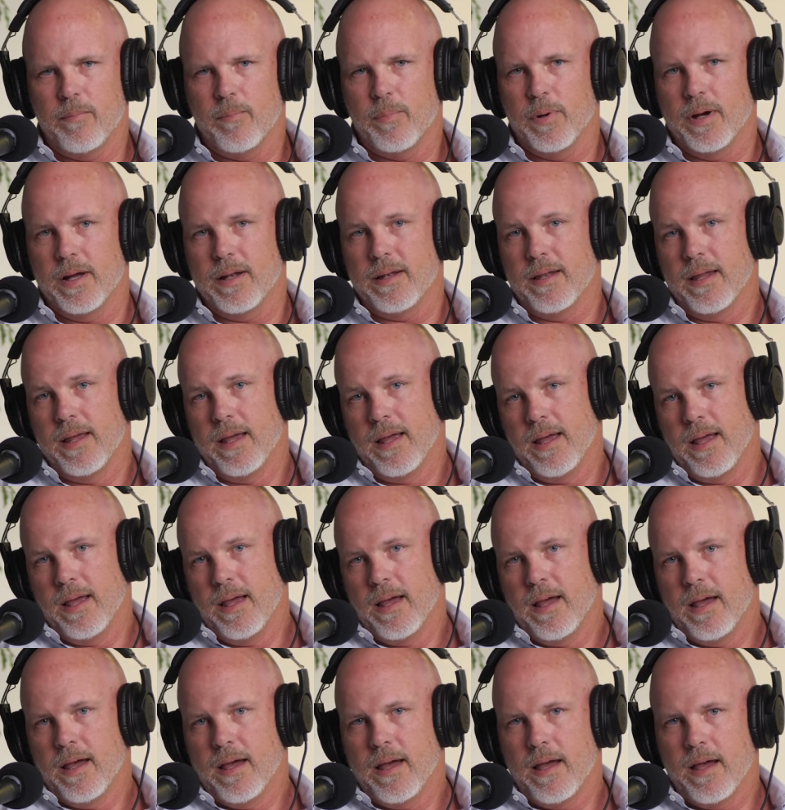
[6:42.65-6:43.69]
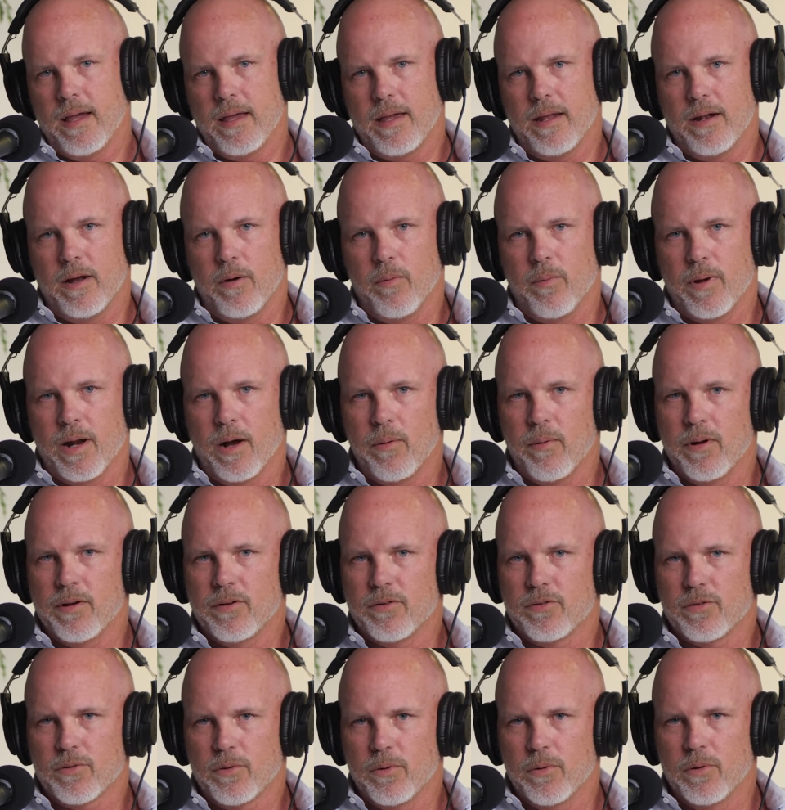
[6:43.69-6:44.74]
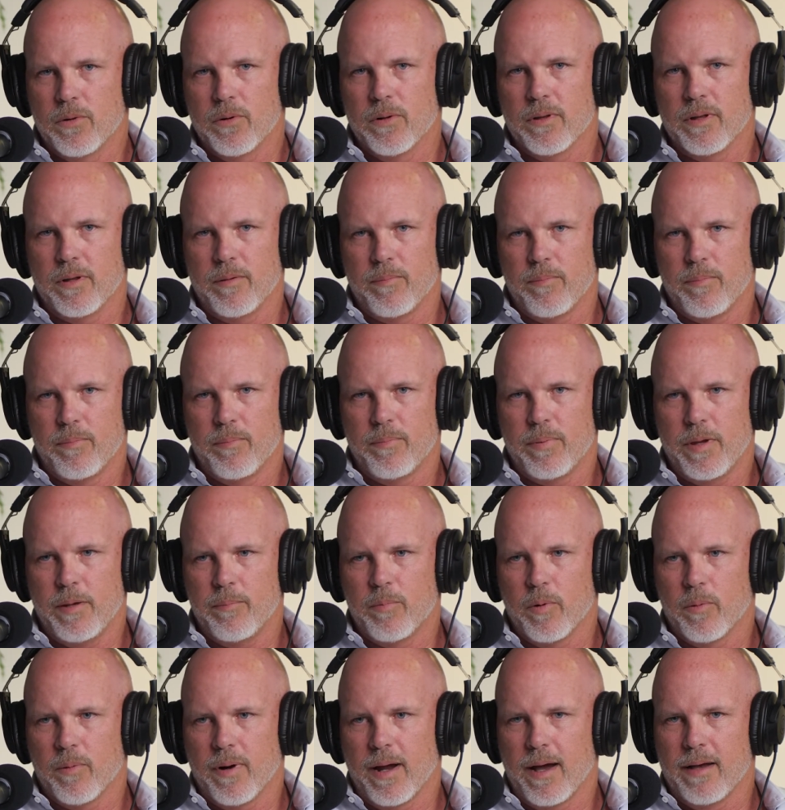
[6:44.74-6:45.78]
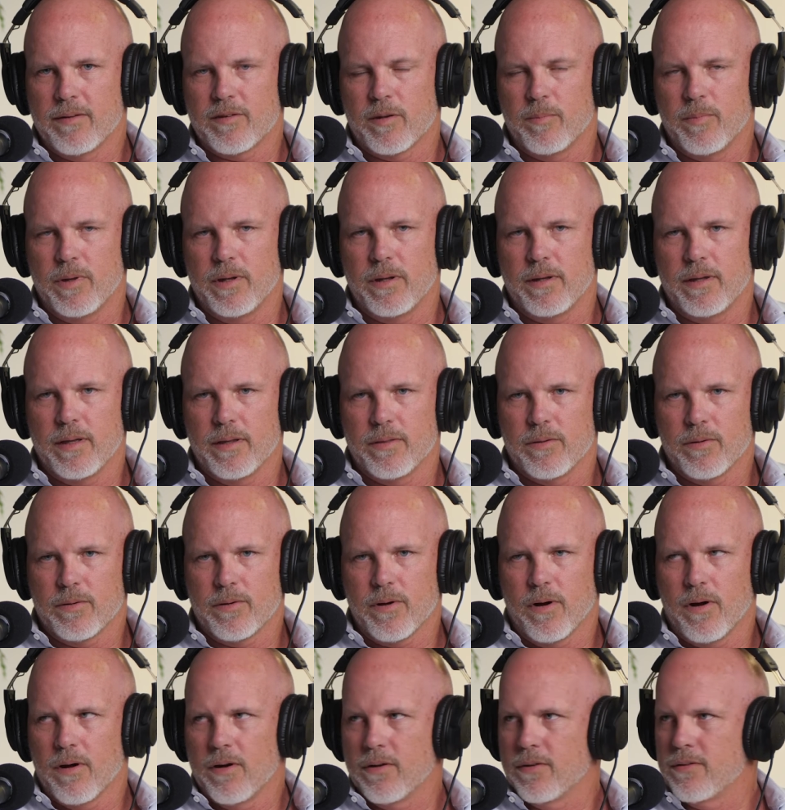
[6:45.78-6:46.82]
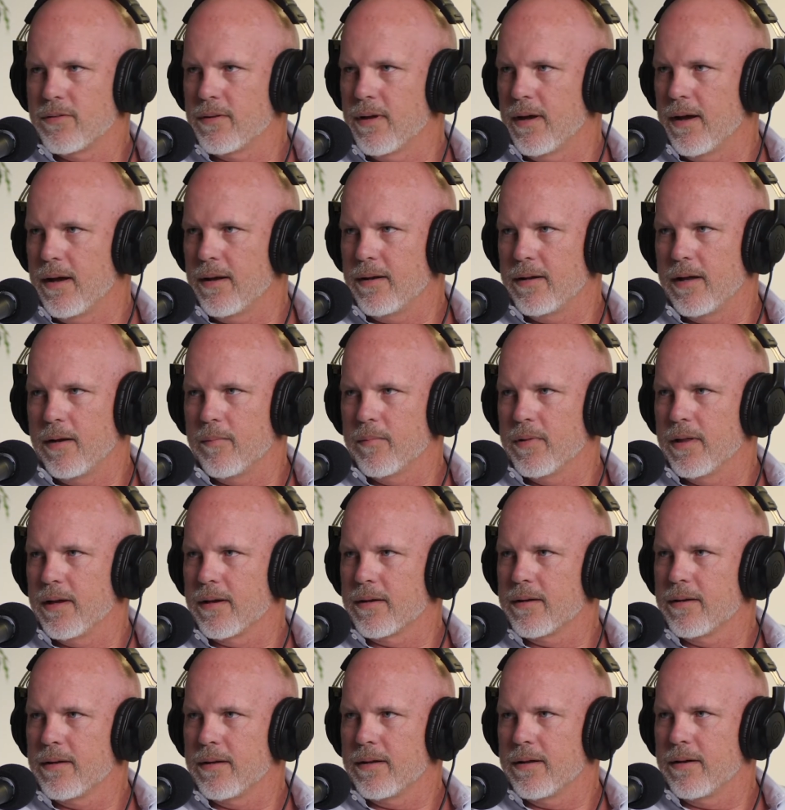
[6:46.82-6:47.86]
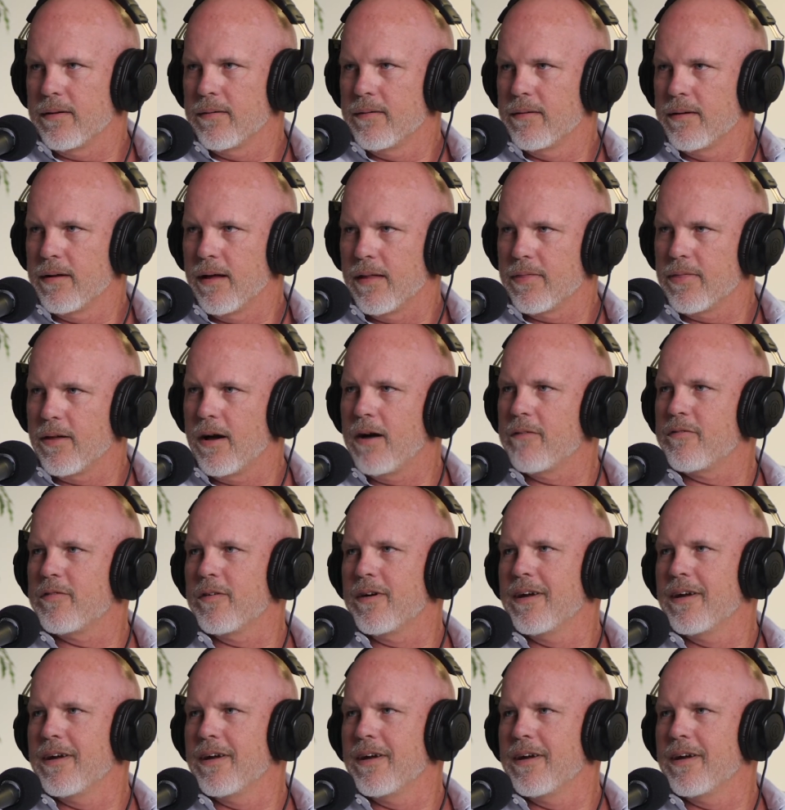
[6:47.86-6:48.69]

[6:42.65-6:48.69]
But when I went to school and people were asking me to get their card signed, I'm like, I thought